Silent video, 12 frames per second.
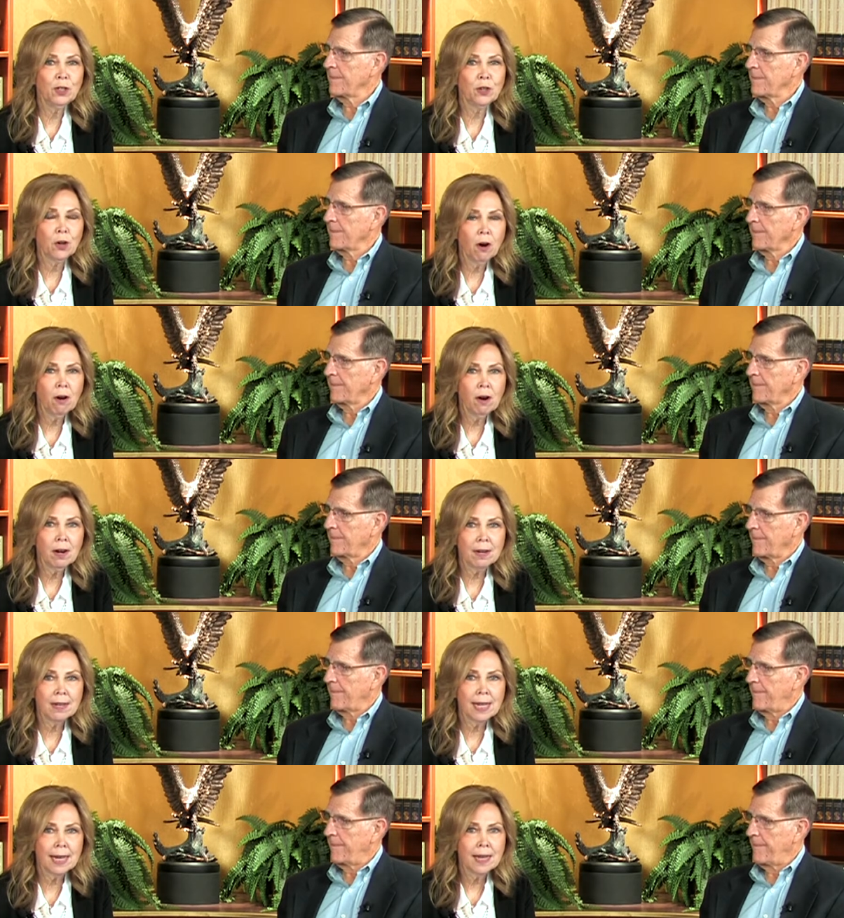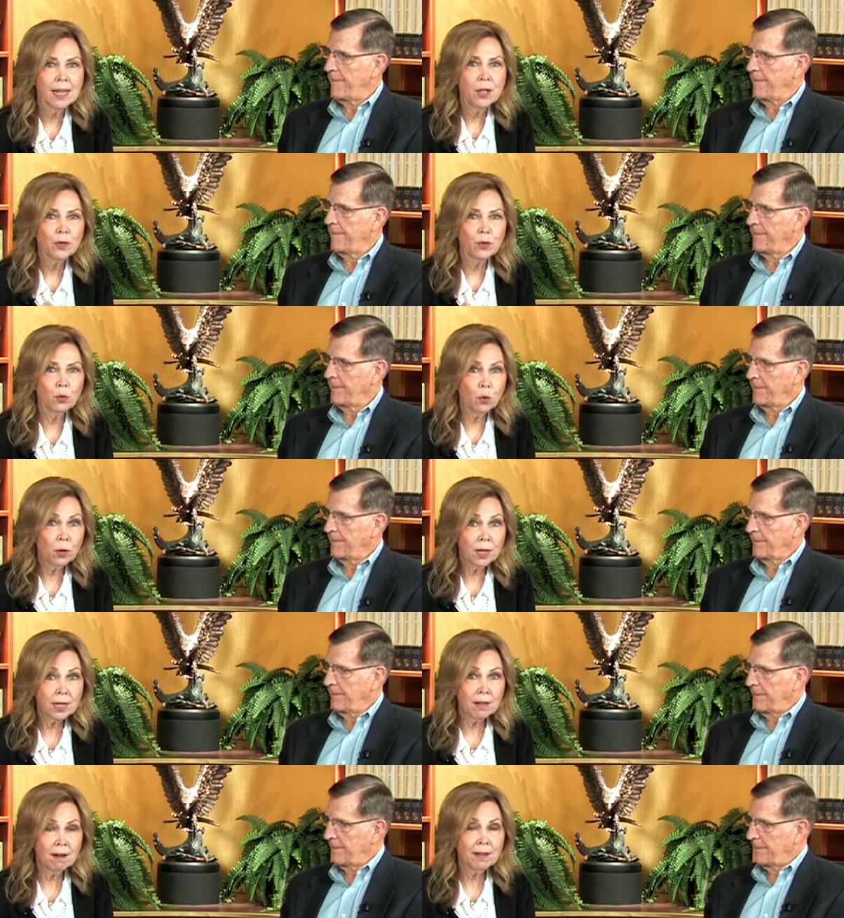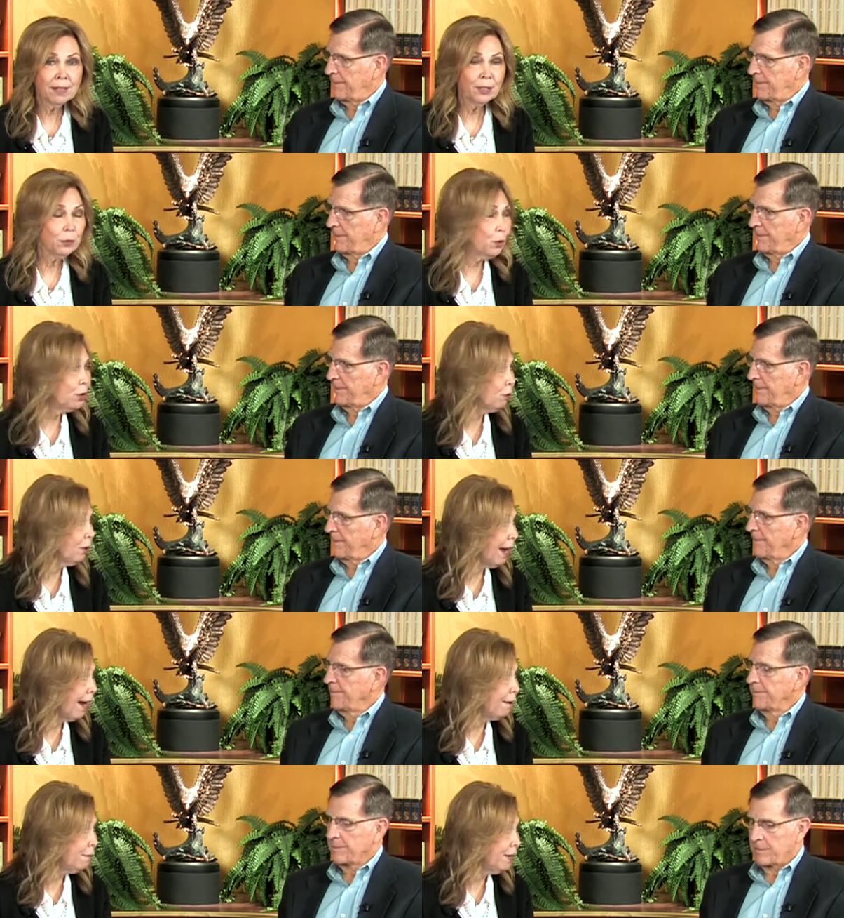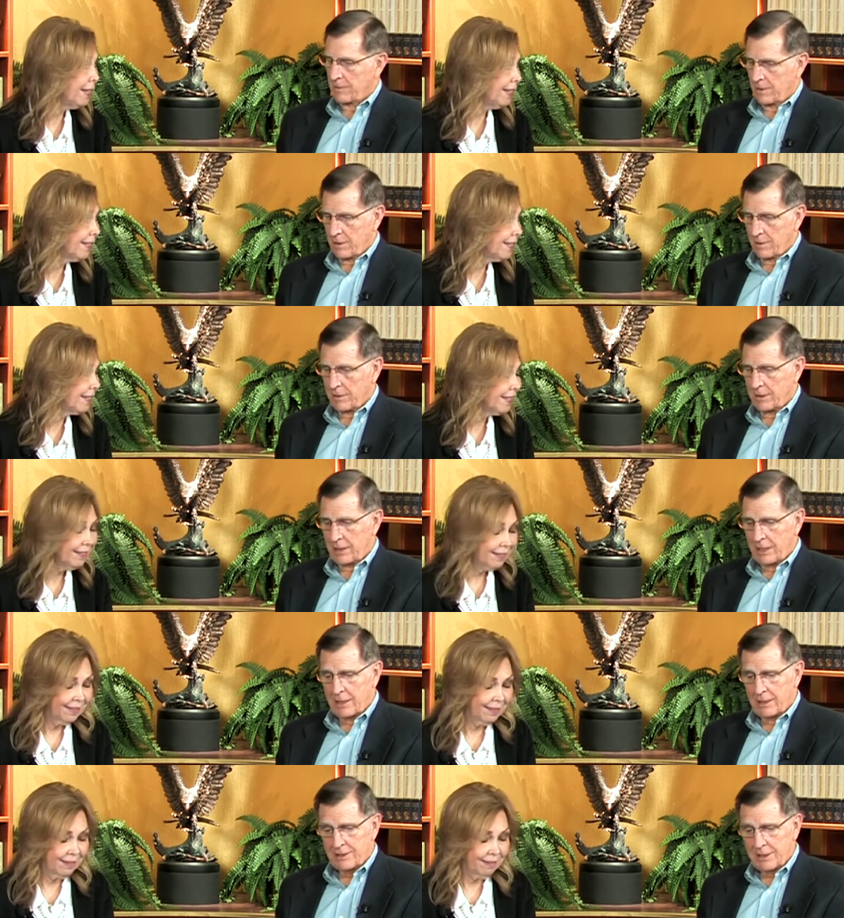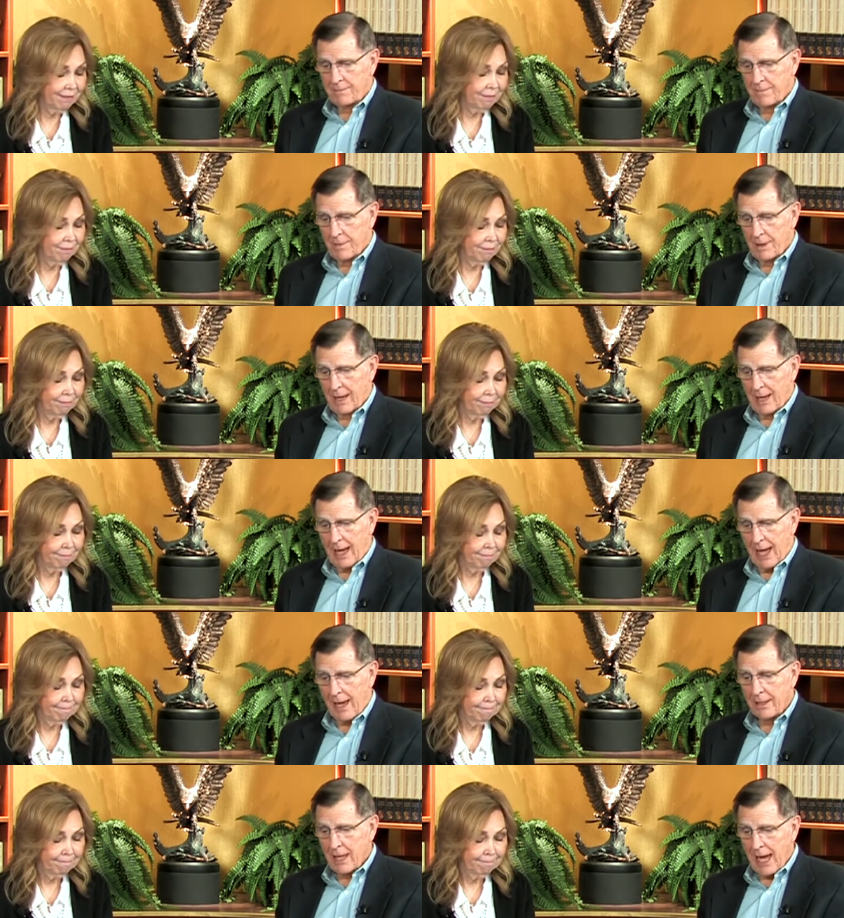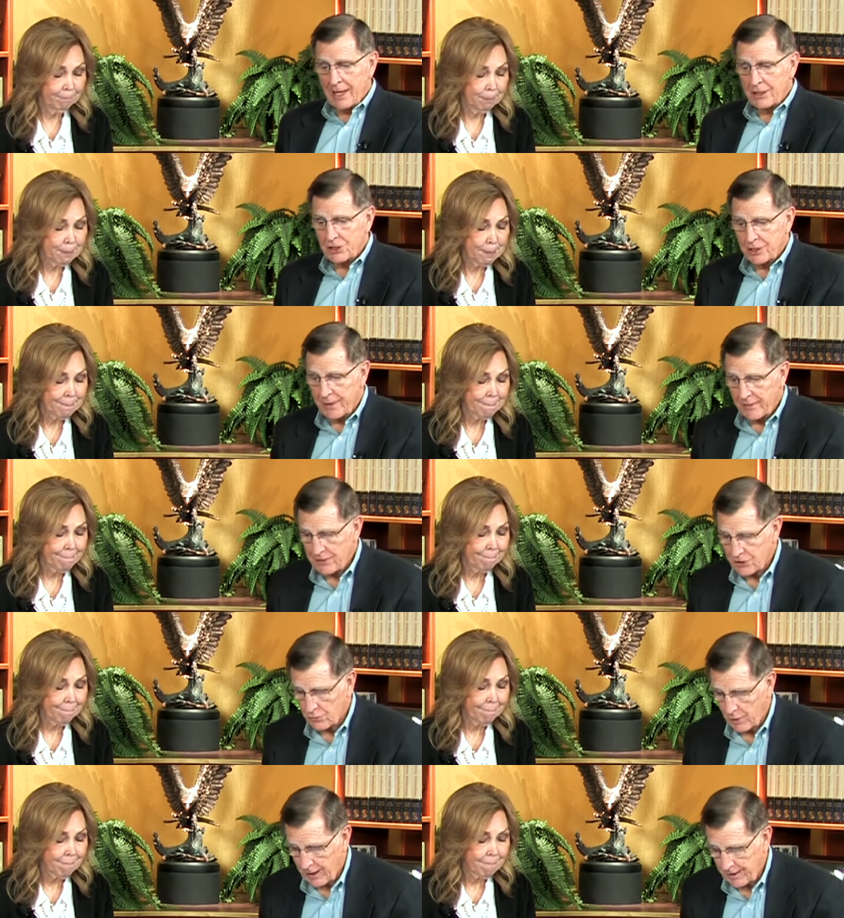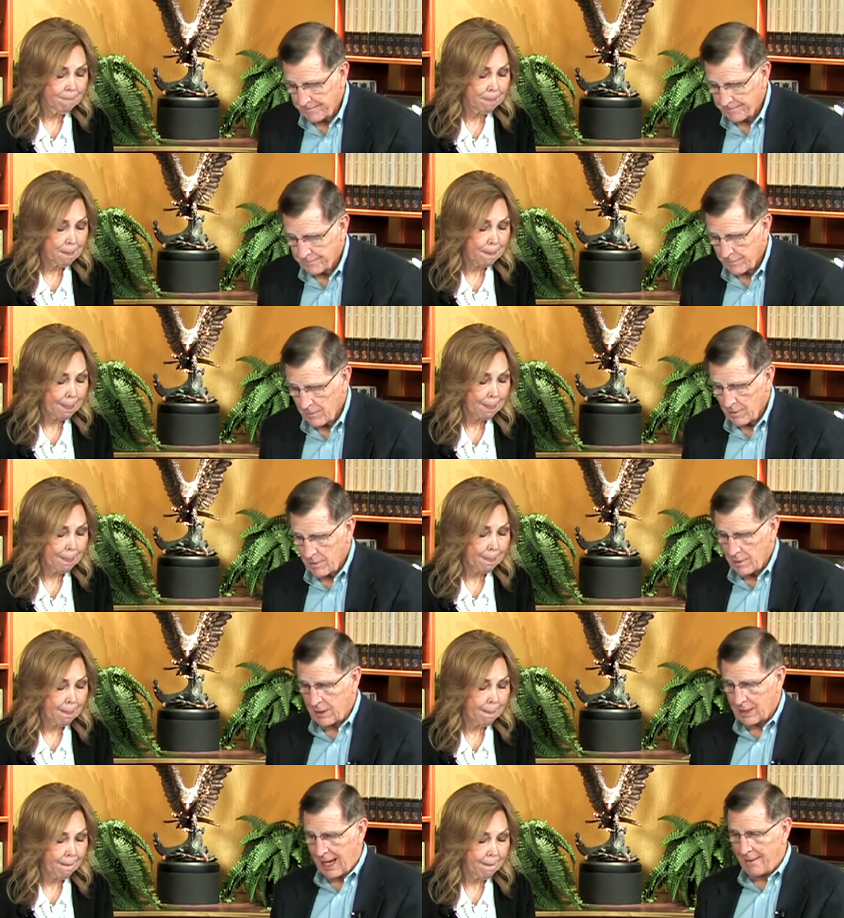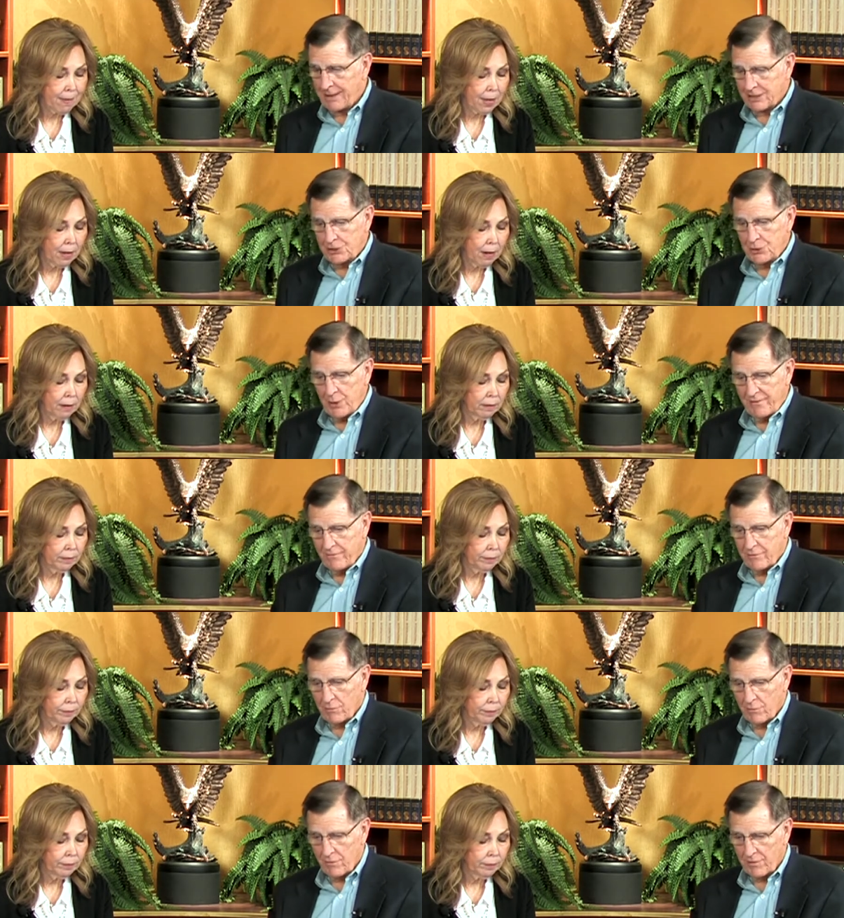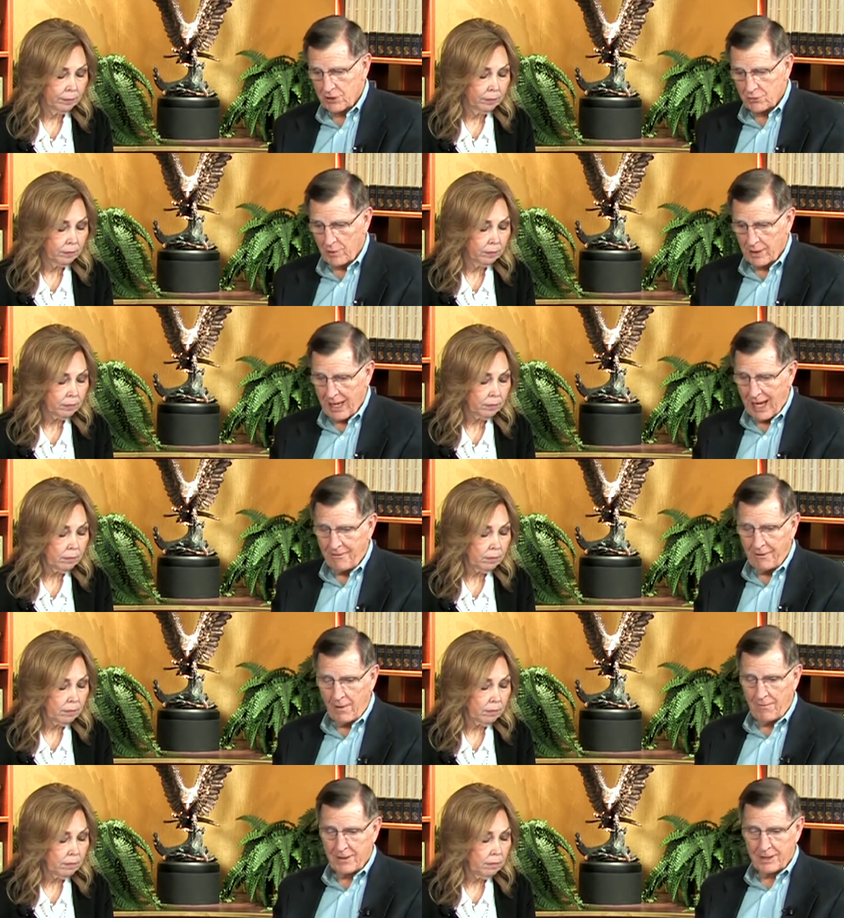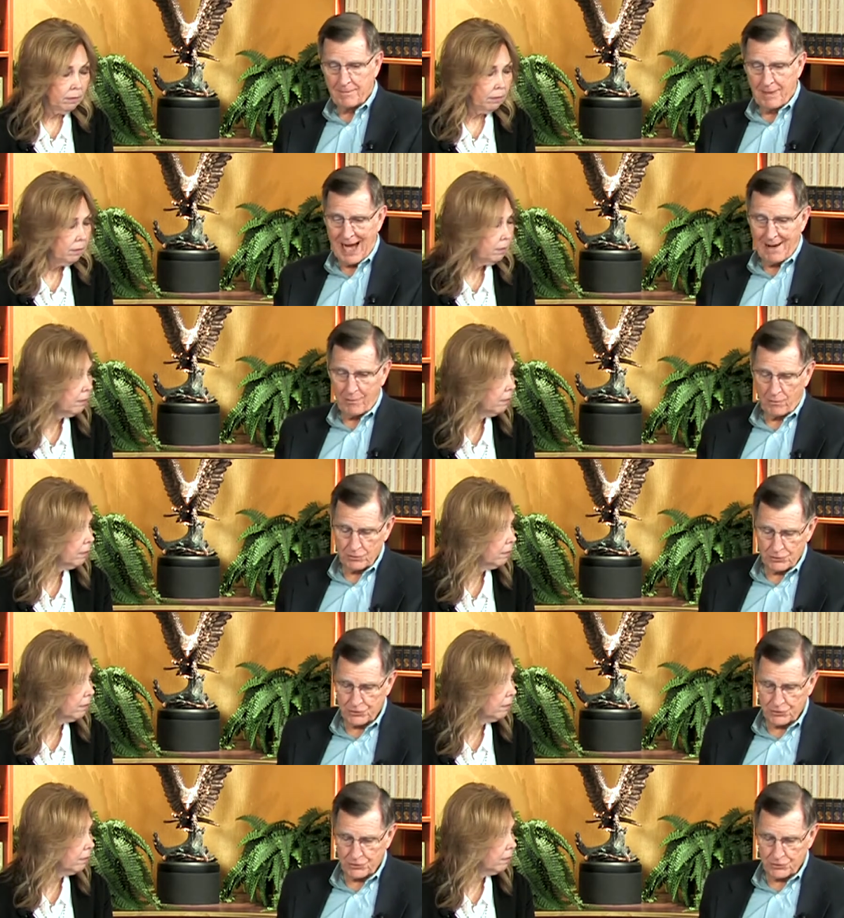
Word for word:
Speaker 1: your heart that the Word of God is where your life is. You know, and, and,
Speaker 2: see, I, I used to be this way, and I bet you even were this way. I thought that the Bible was